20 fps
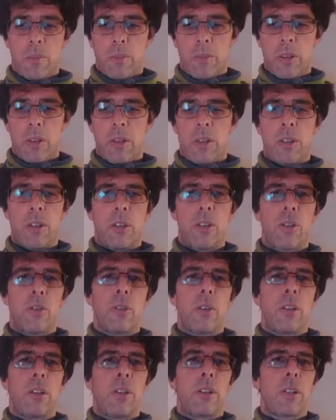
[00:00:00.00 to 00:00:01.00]
but
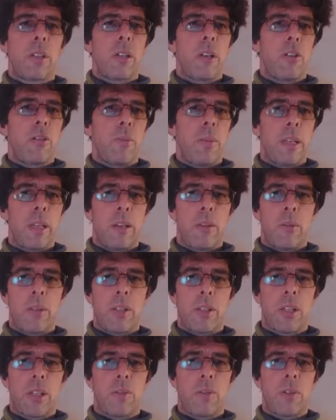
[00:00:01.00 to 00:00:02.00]
Google is opening it with
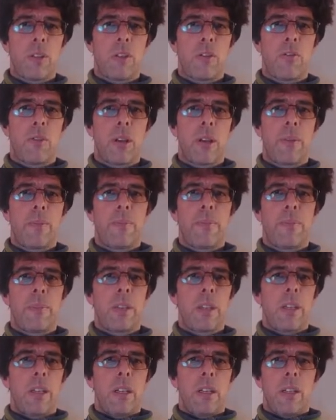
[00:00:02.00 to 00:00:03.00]
its own software.
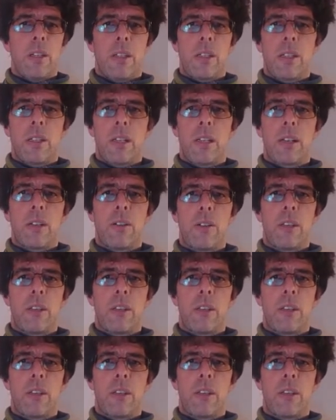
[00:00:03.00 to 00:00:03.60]
So let's click